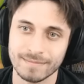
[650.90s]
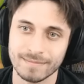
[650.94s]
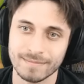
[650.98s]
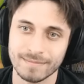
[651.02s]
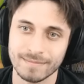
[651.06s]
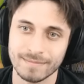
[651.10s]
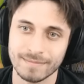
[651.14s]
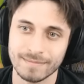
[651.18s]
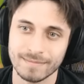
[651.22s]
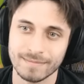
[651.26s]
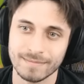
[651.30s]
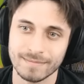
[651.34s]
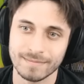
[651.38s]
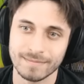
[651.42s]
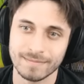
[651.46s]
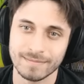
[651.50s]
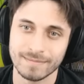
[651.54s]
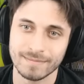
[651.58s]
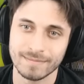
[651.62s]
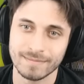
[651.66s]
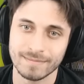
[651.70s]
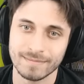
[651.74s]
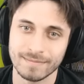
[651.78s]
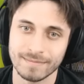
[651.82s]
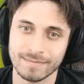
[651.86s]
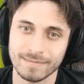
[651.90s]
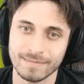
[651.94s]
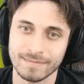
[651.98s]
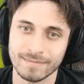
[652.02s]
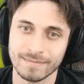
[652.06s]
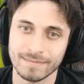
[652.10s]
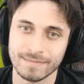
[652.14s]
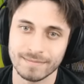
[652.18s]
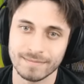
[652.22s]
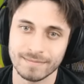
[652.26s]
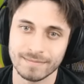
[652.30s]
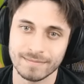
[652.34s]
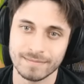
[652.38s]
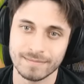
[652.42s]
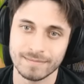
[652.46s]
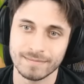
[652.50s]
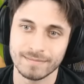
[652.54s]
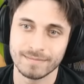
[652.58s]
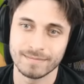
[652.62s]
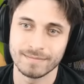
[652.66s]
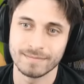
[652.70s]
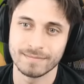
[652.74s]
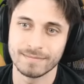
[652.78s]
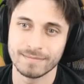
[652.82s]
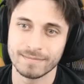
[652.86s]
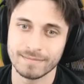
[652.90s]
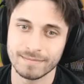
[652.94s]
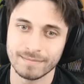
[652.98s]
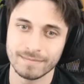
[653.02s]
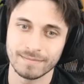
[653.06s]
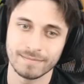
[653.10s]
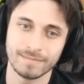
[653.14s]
[no speech]